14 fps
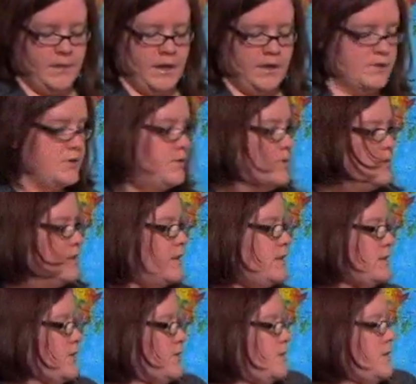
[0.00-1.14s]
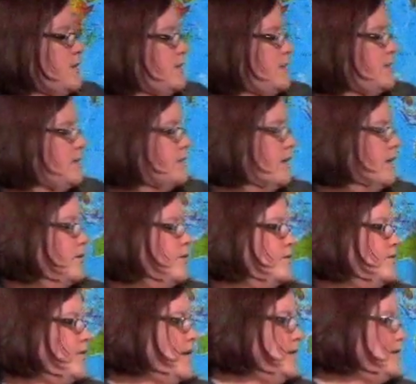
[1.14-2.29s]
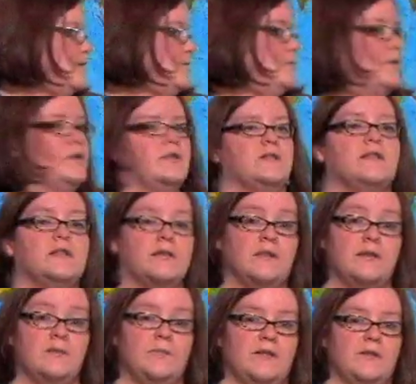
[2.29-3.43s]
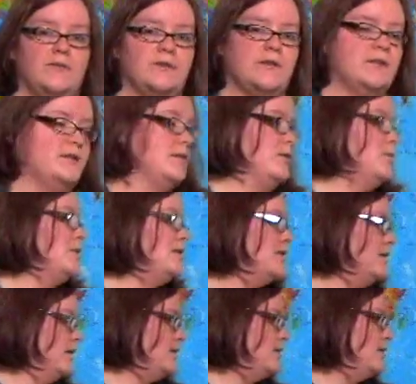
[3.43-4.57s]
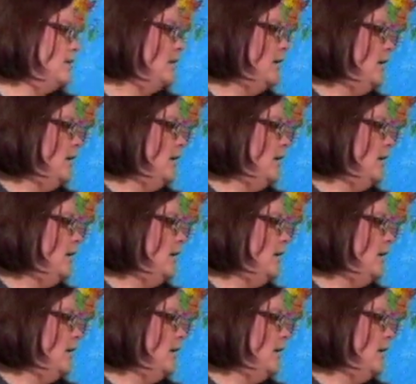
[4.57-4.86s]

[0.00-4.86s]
So you don't need to use these fancy words that we use in linguistics,